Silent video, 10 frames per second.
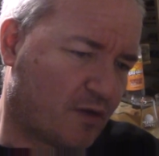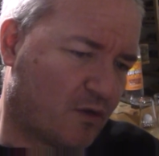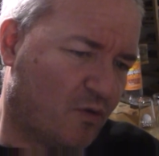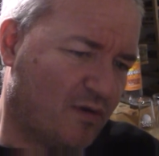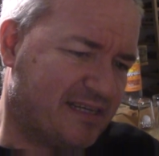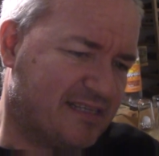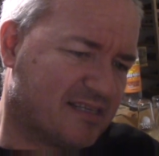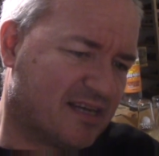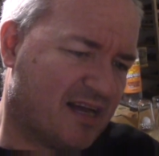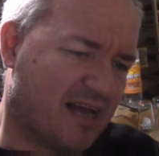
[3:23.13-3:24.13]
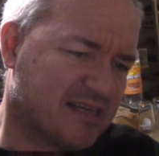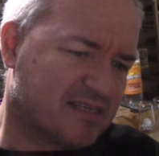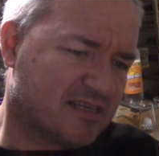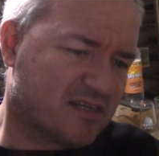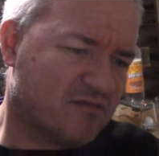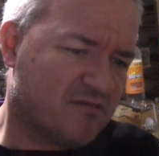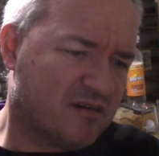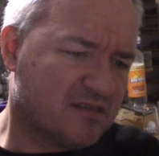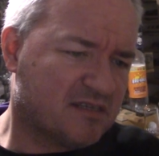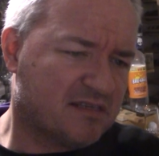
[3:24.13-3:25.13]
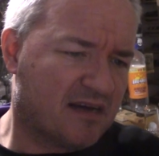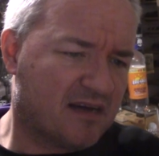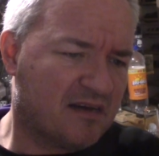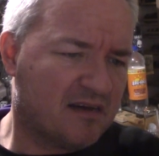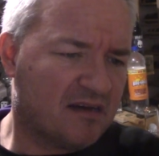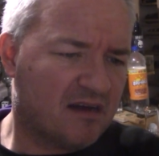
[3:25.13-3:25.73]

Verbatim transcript: Qualita assicurata da